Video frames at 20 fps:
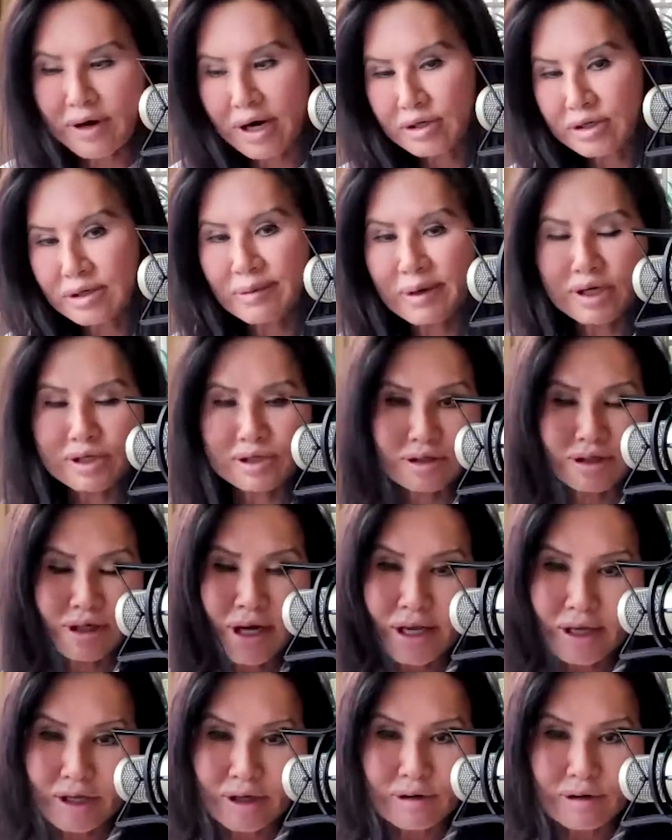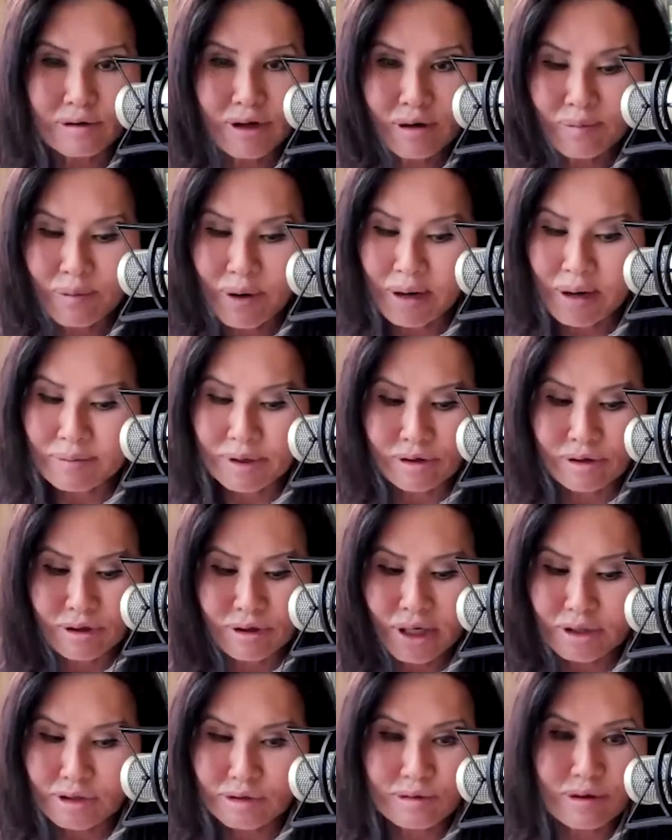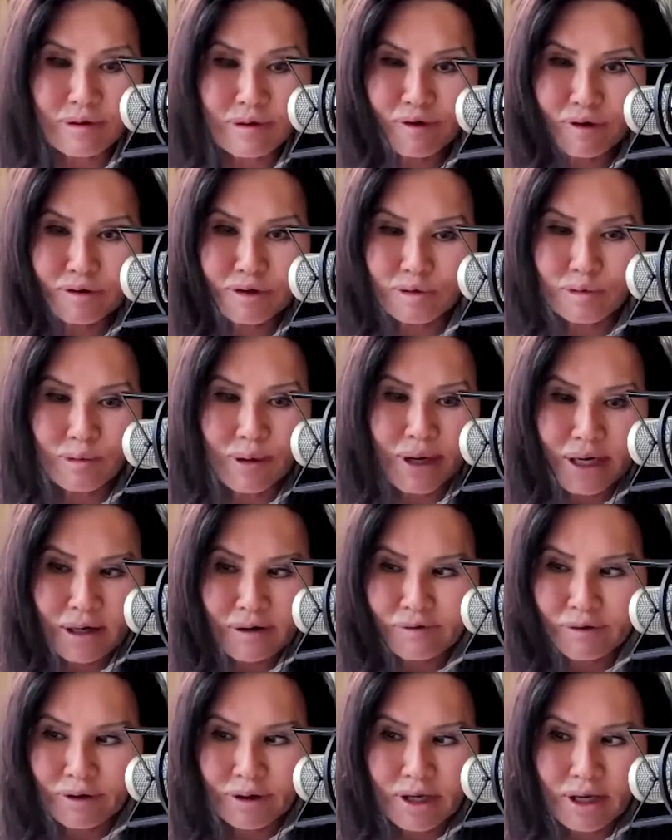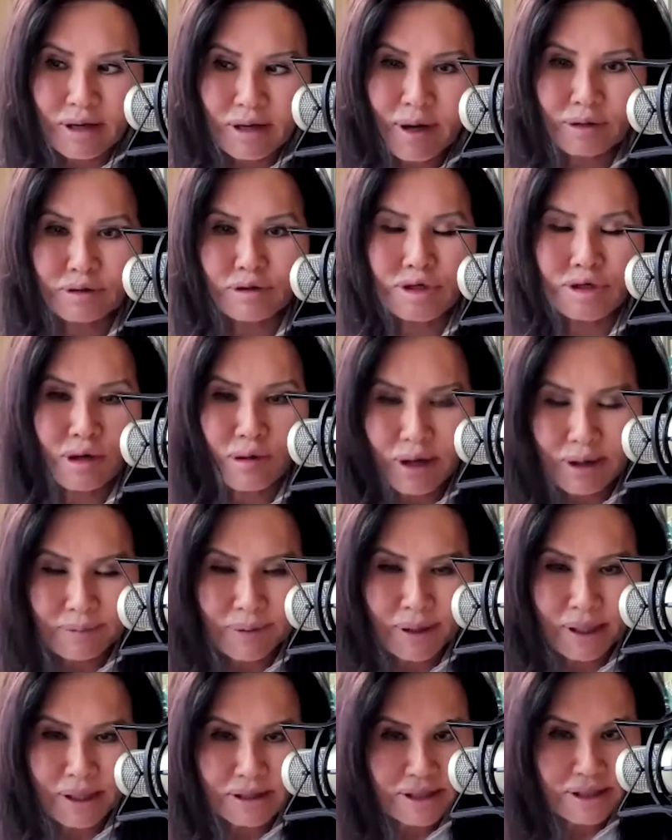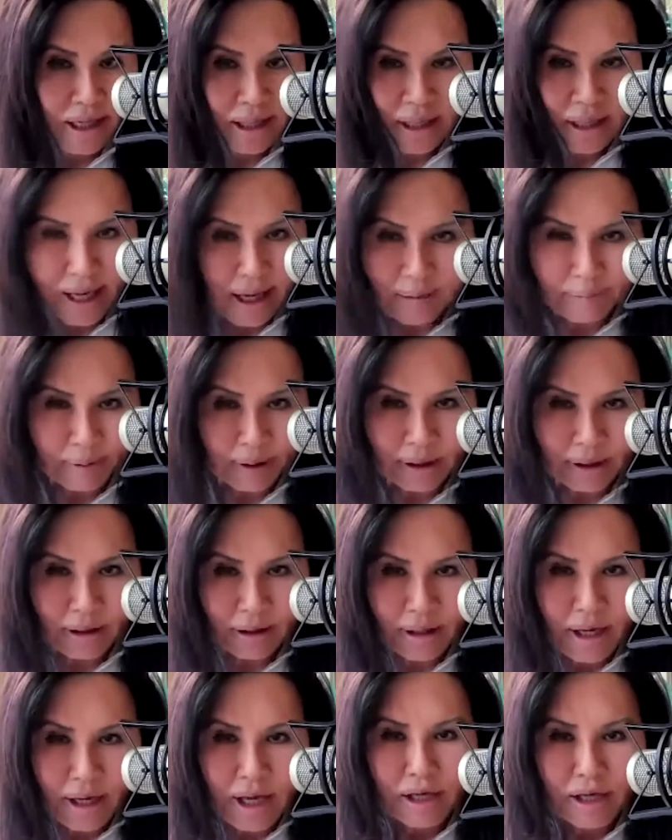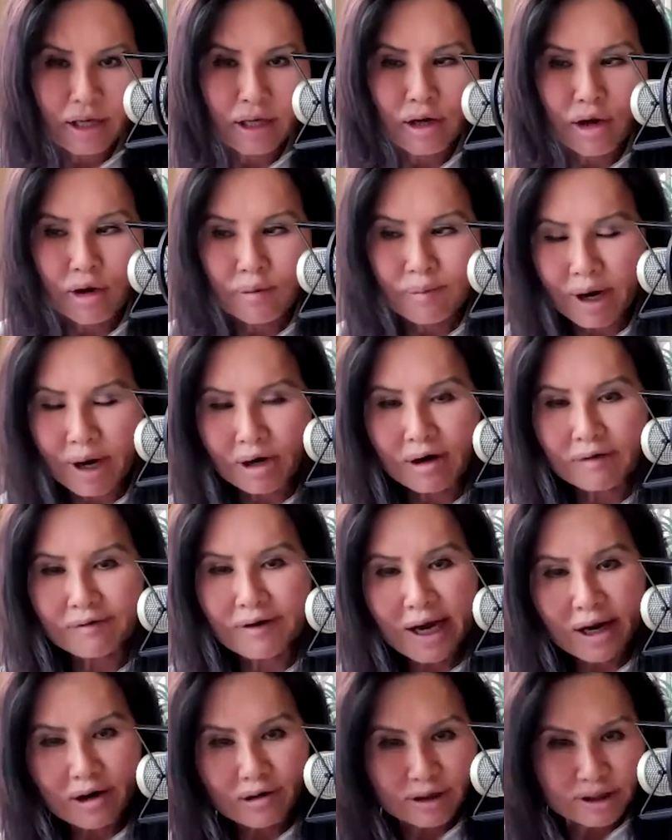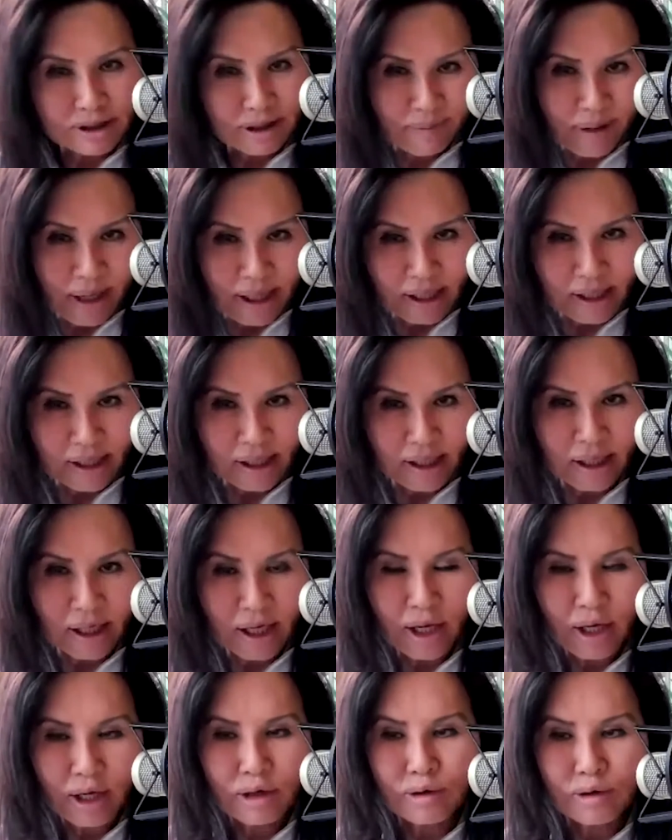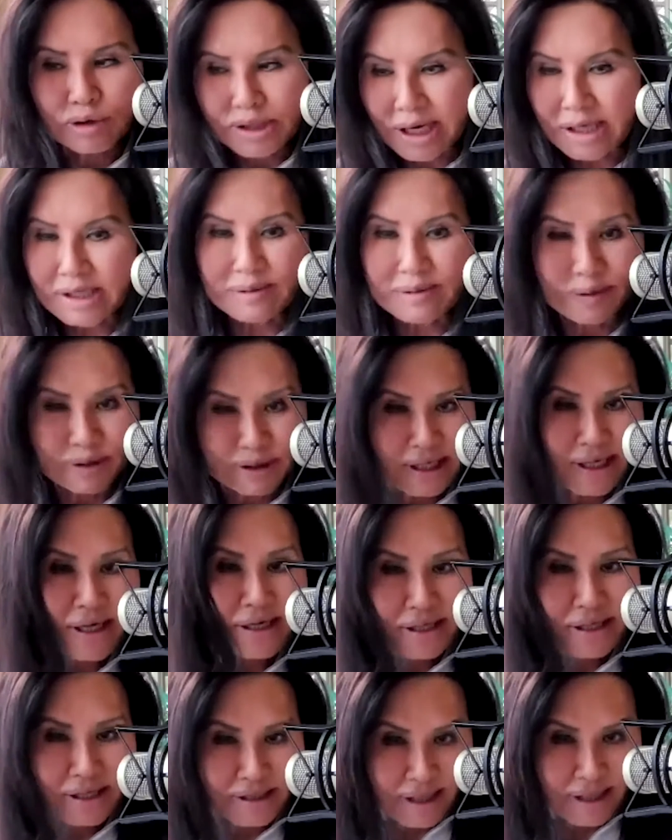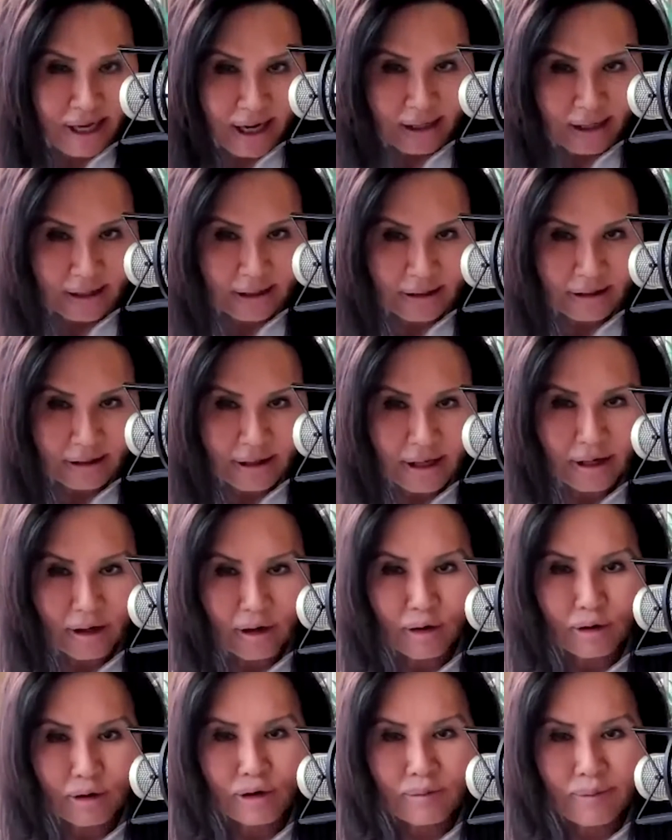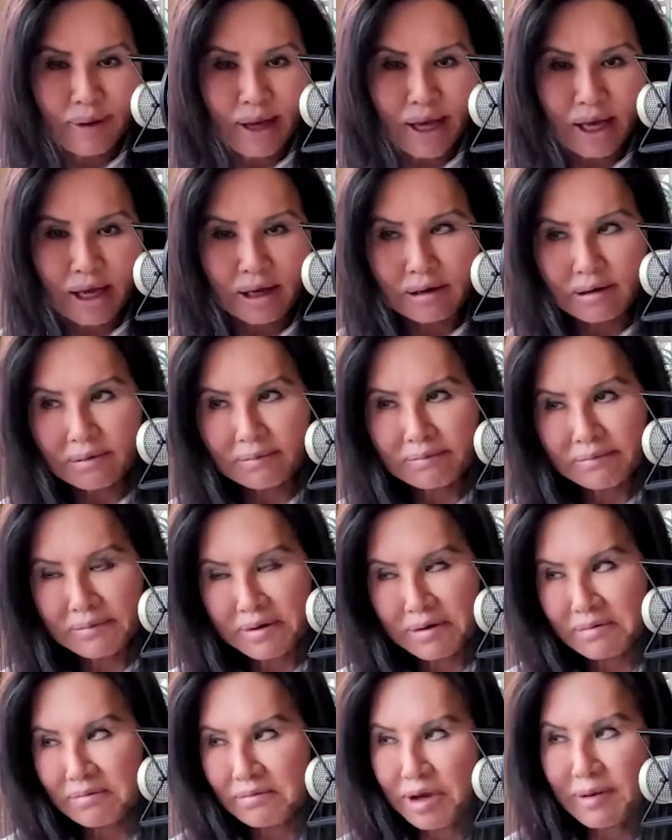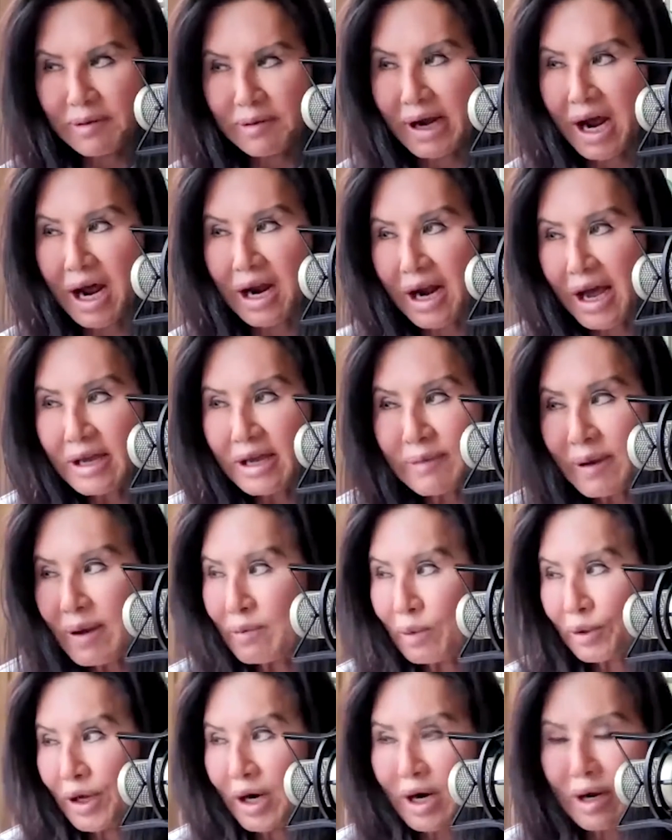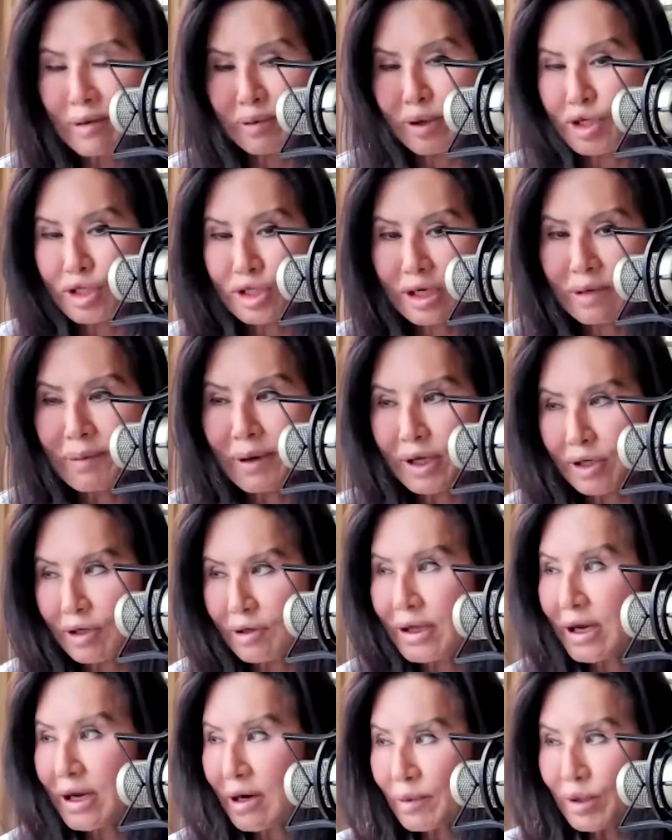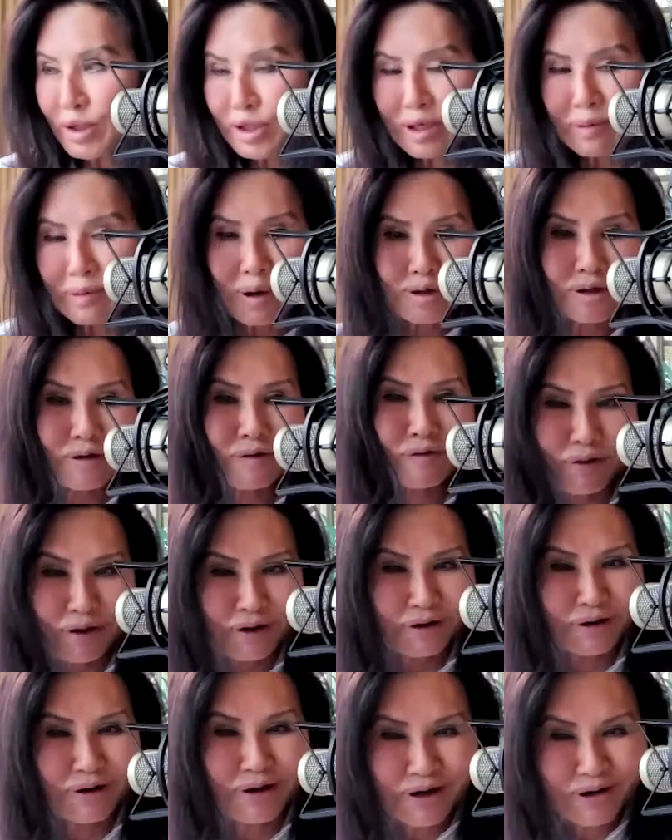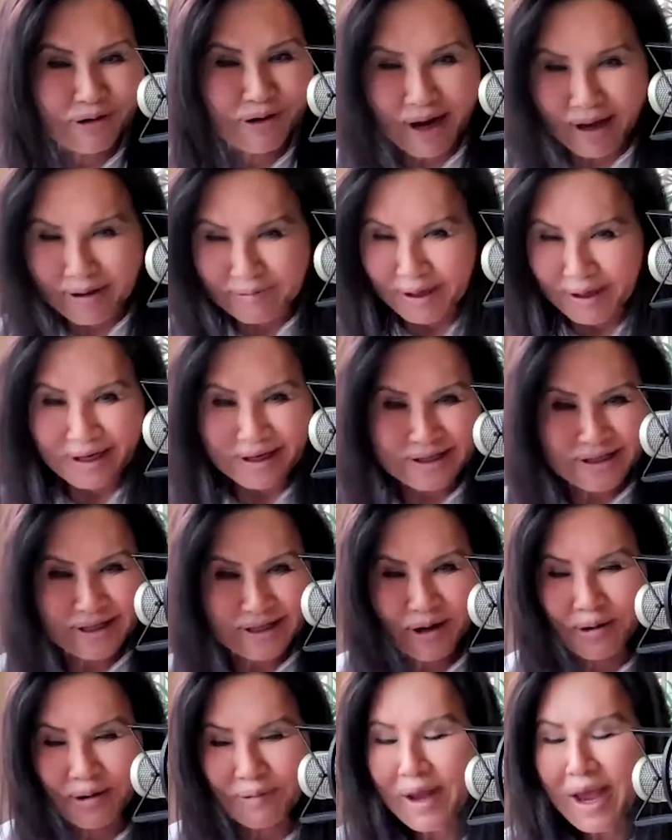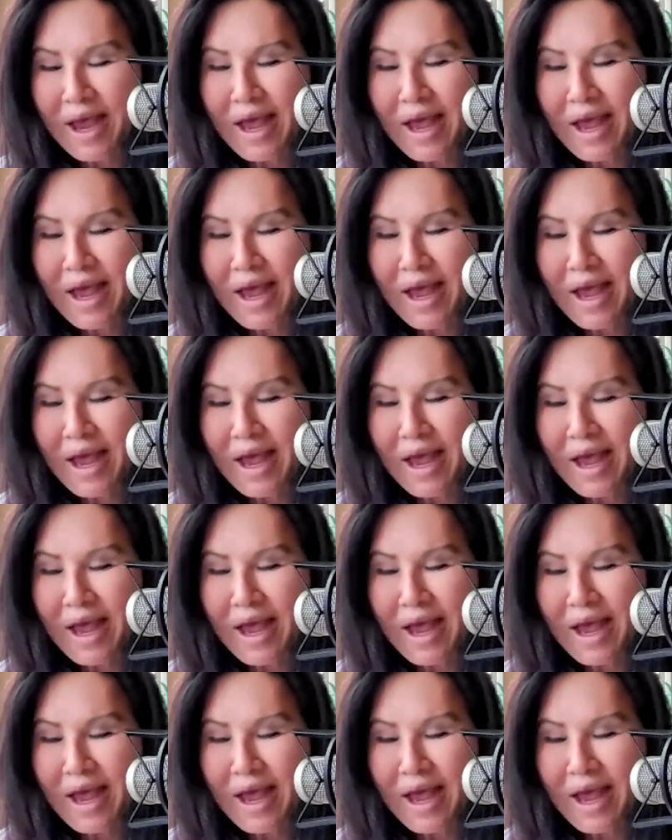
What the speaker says: hire somebody just like you, you got two of you just waiting for the email to show up, and it's not going to happen. You're better off hiring somebody whose expertise is that. You may not like people that are pushy, but you need a pushy person for you. You know what I mean? So,